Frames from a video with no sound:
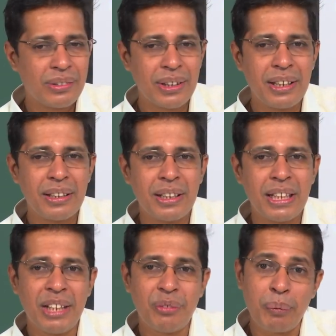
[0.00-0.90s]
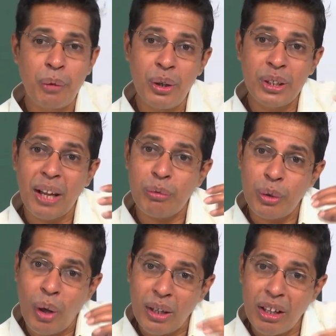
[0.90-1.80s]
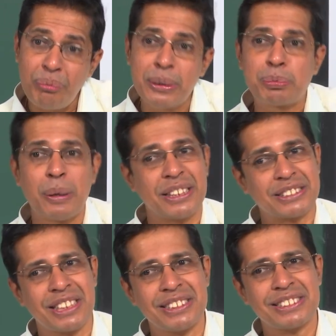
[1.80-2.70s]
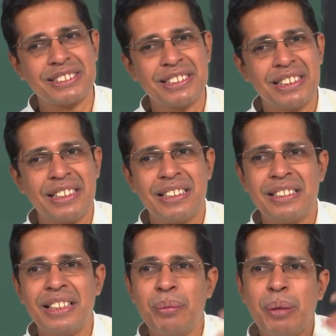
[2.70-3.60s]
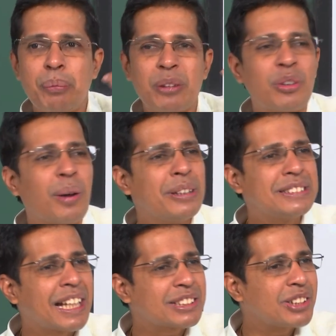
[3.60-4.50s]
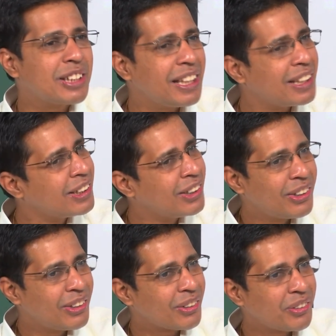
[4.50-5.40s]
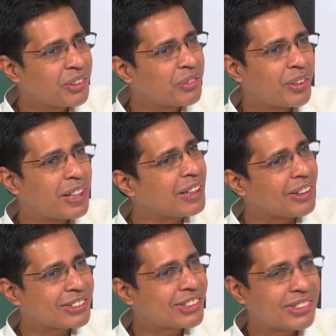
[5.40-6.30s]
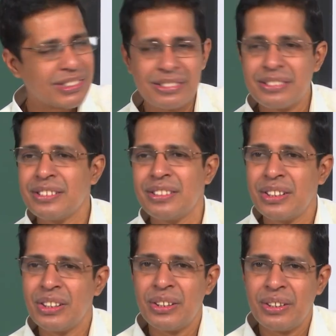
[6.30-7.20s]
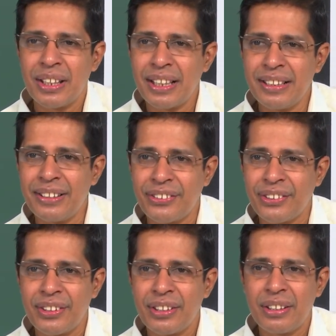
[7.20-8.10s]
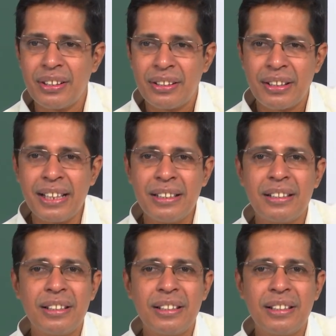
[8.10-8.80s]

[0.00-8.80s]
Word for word: right. If I am going to have lot of mispredictions then my performance actually goes for a toss you are getting this right.